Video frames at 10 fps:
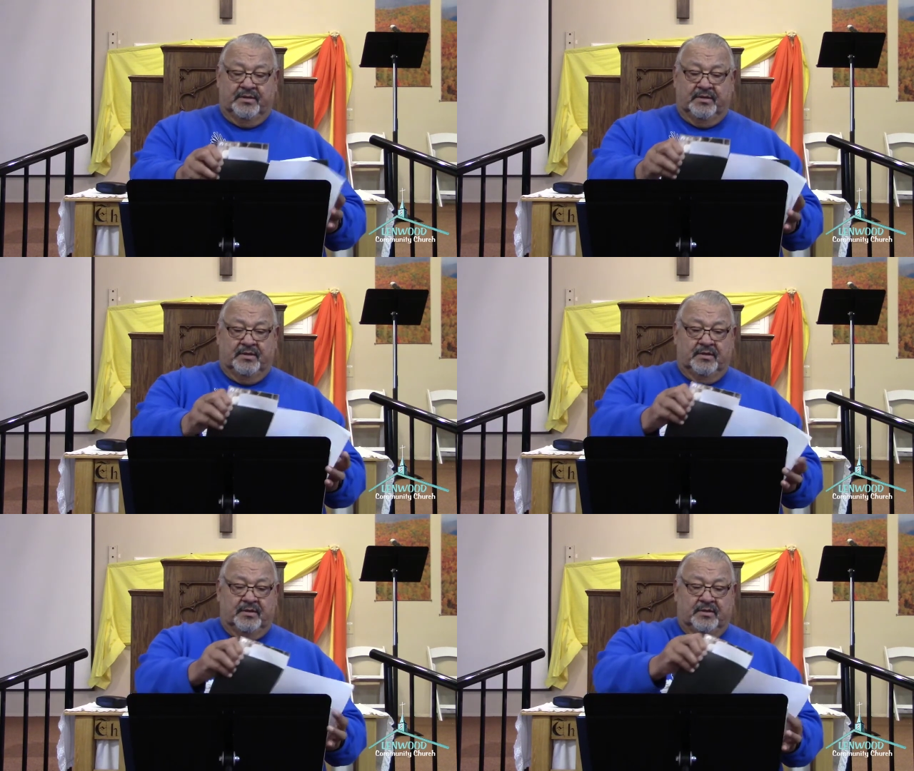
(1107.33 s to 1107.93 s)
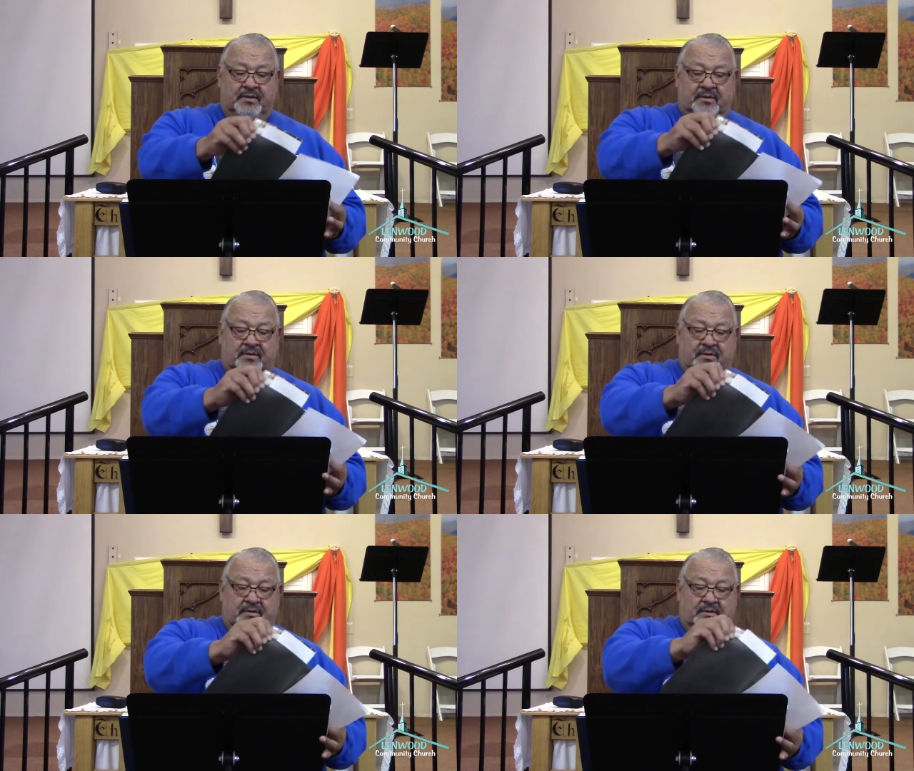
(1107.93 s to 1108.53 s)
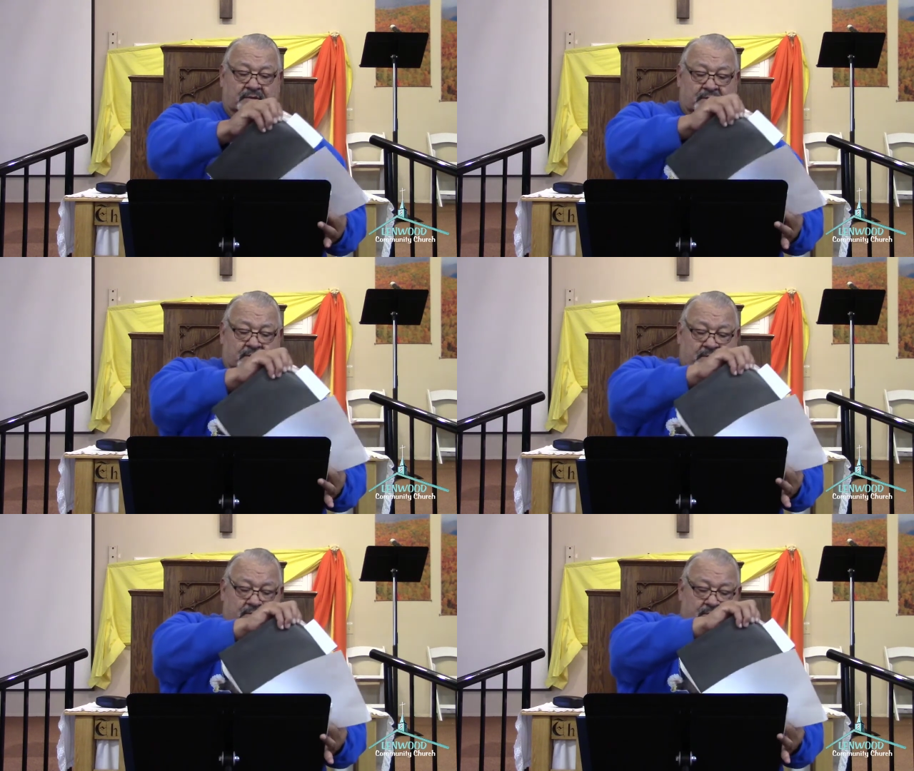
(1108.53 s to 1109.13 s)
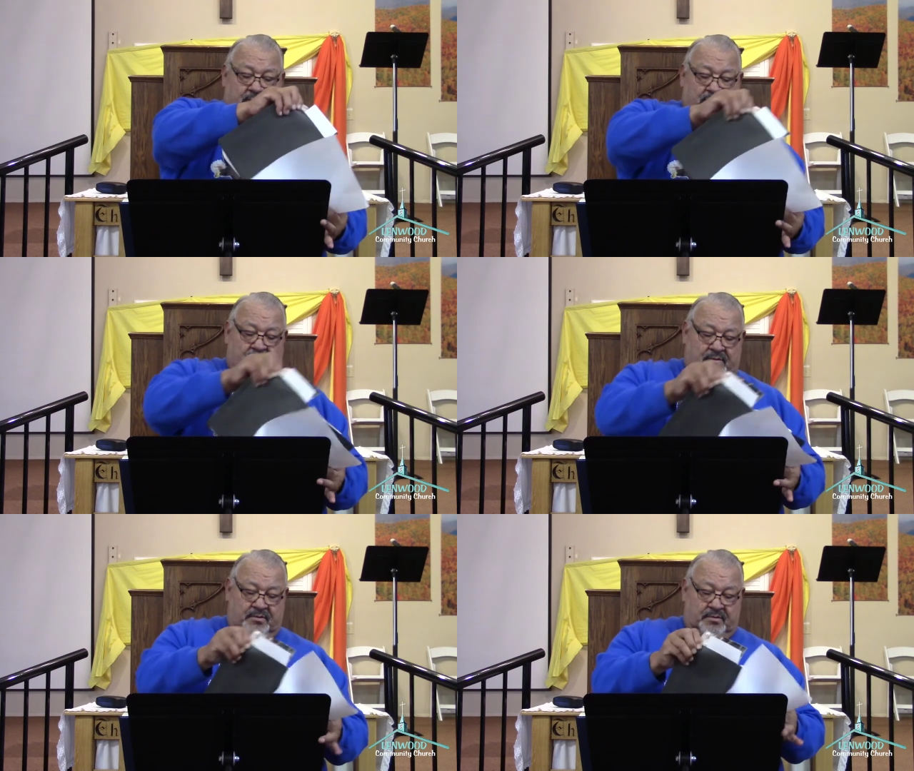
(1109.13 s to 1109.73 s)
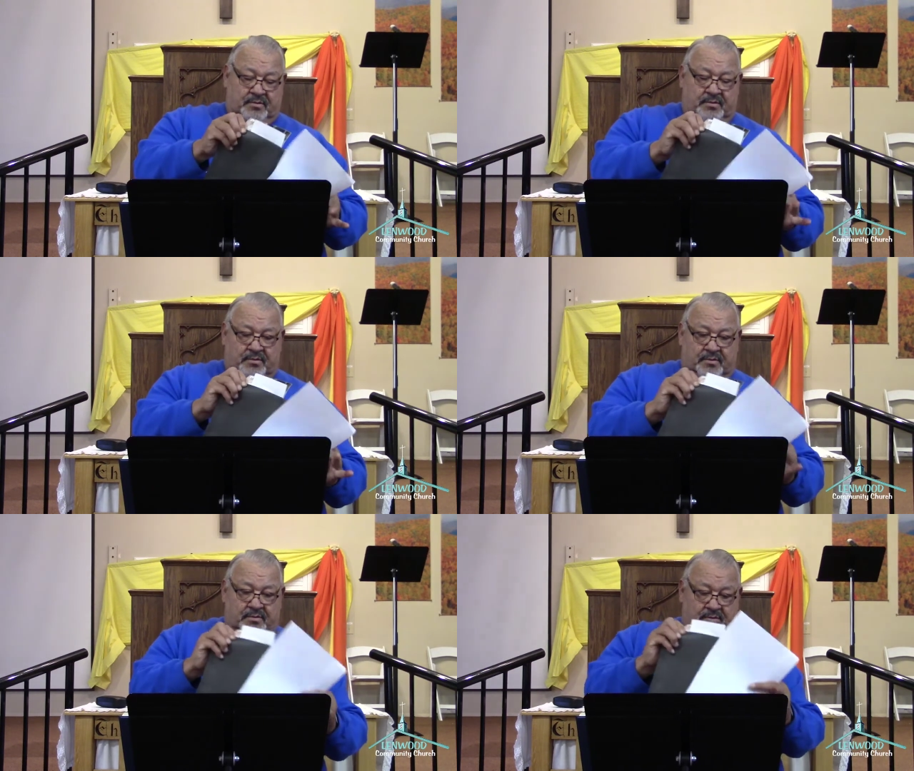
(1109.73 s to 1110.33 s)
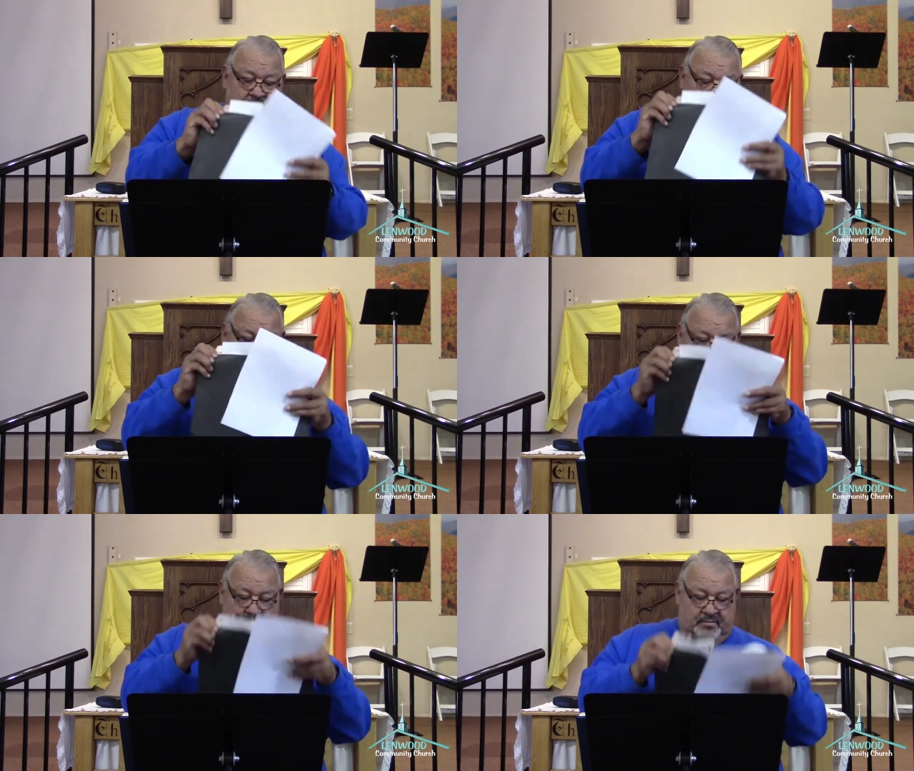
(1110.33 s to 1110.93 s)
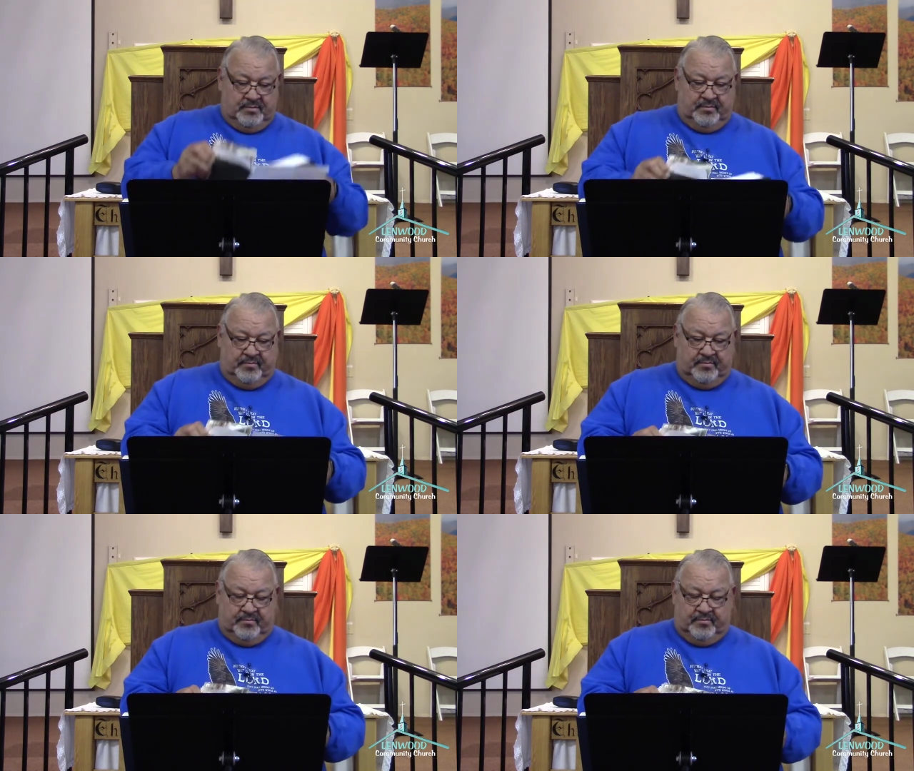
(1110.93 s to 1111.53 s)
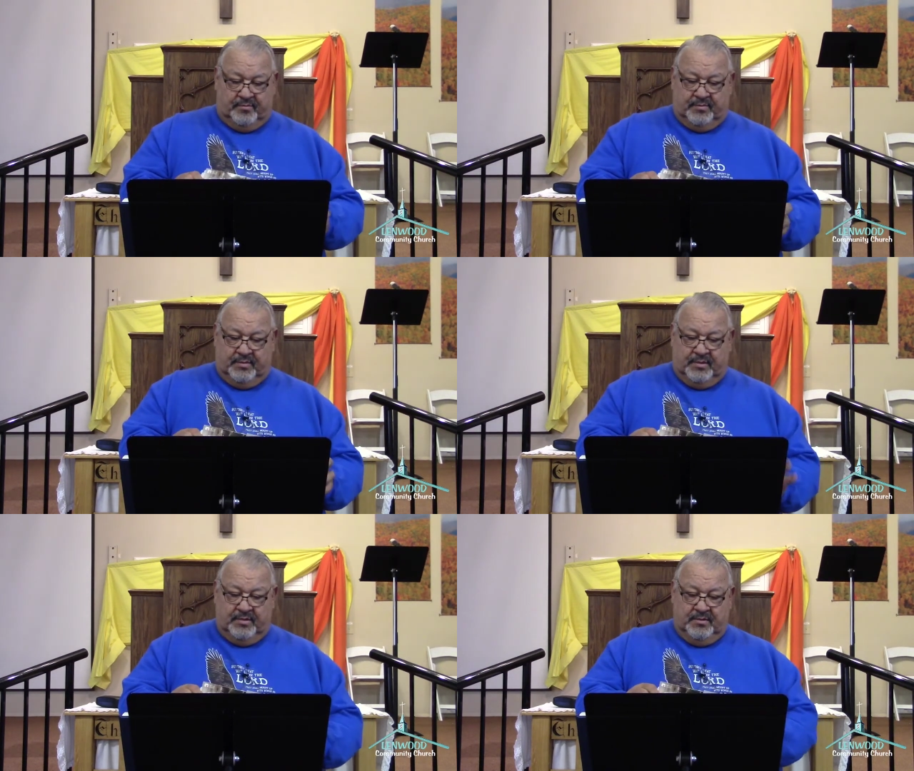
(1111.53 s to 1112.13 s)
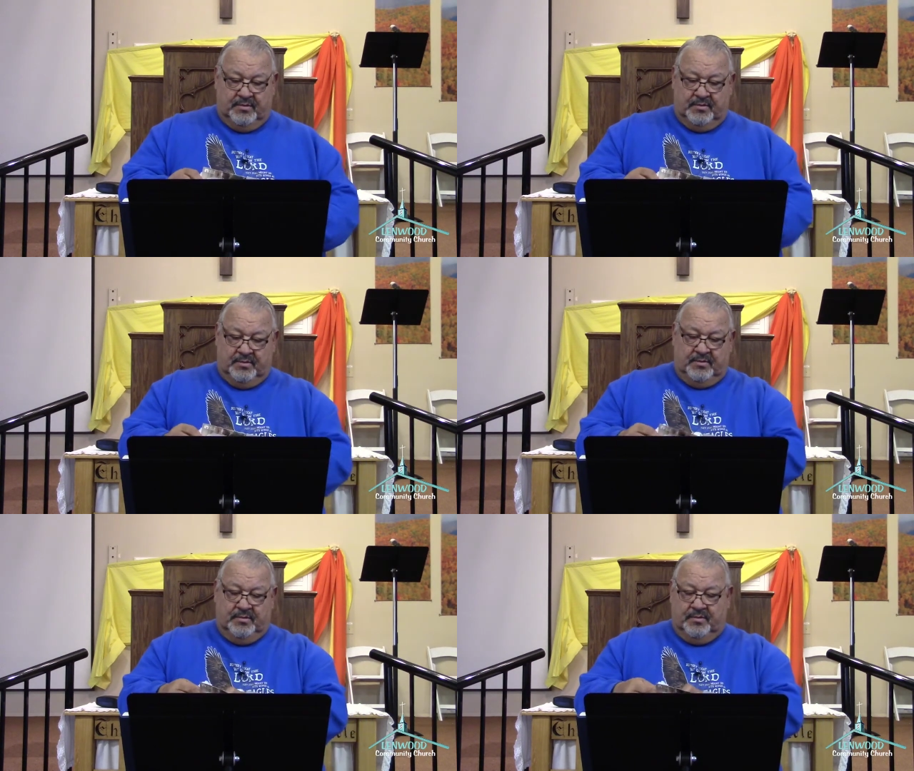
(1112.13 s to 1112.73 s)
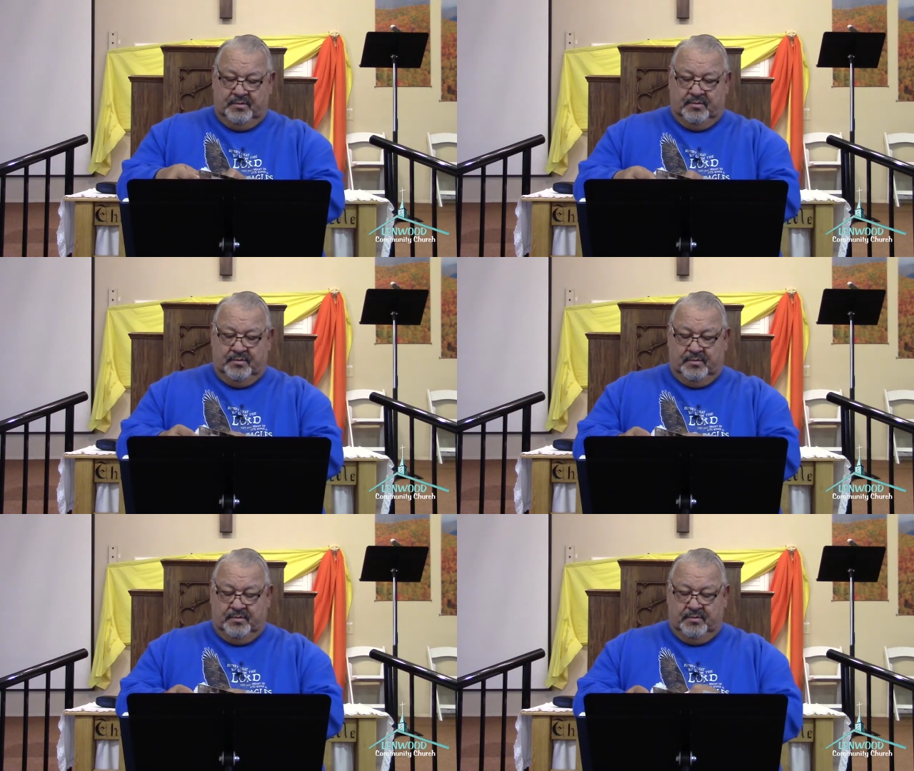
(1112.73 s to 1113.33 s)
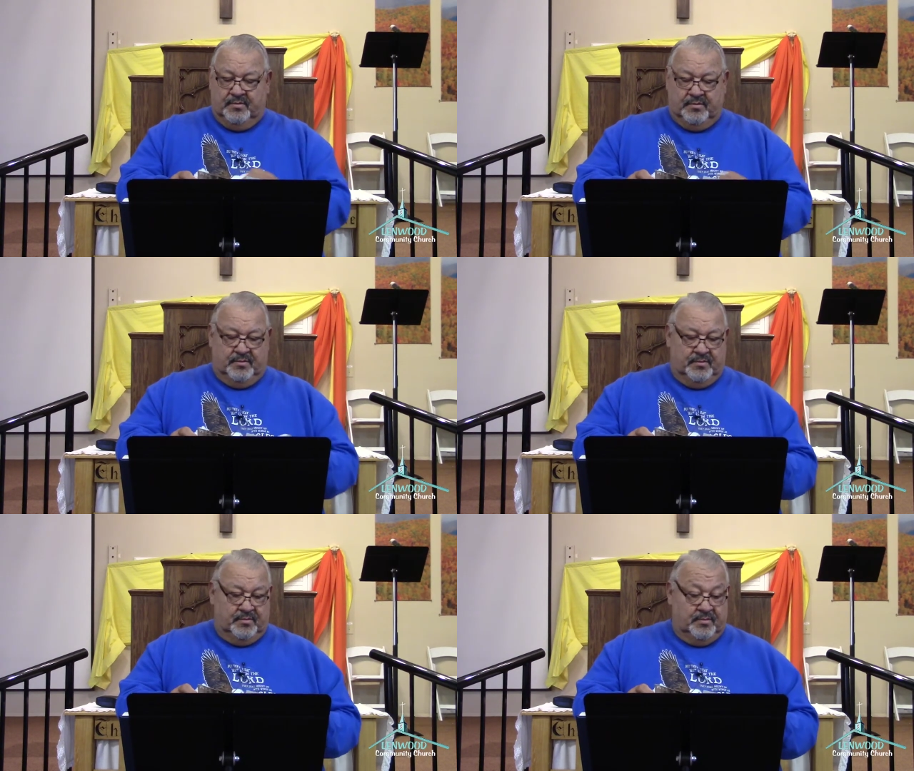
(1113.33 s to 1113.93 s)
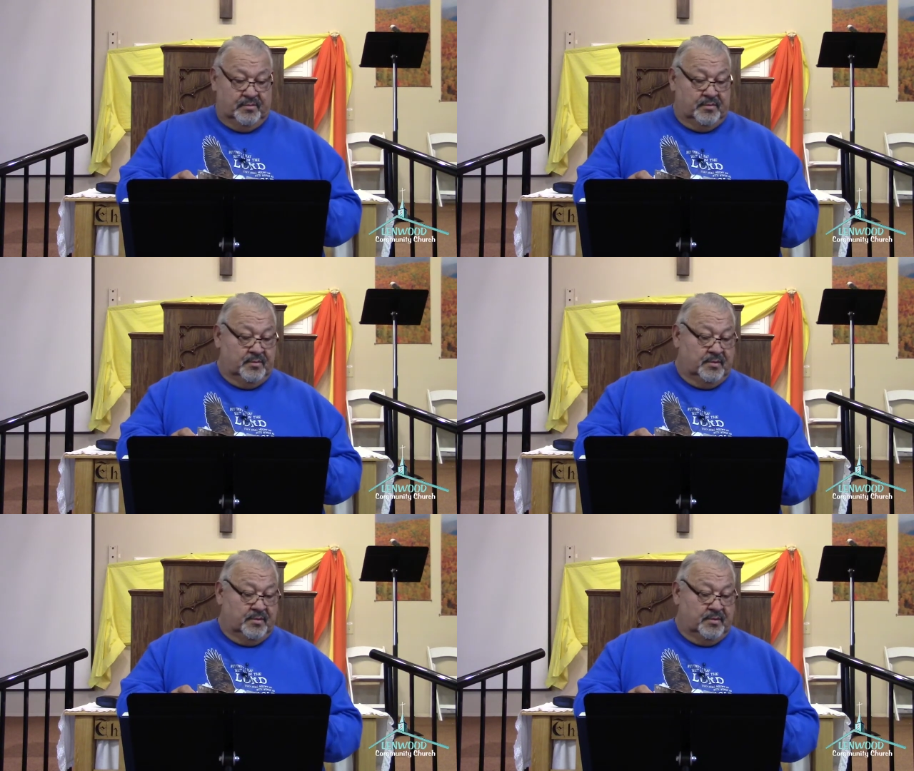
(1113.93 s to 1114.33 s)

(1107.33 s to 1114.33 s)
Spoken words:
(no one is talking)